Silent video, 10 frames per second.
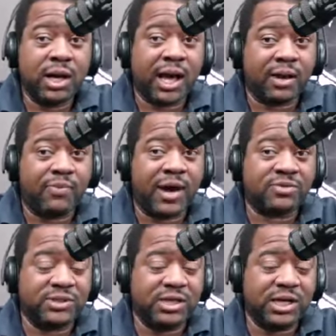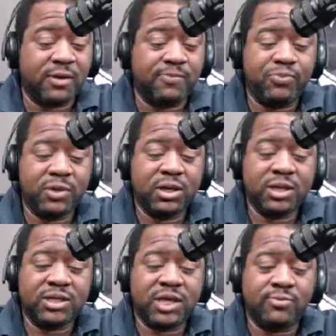I could possibly see him
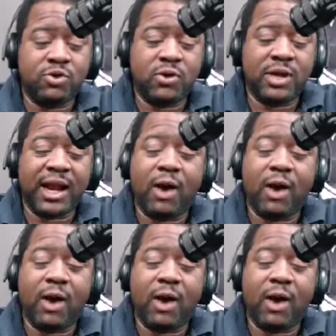see him doing it.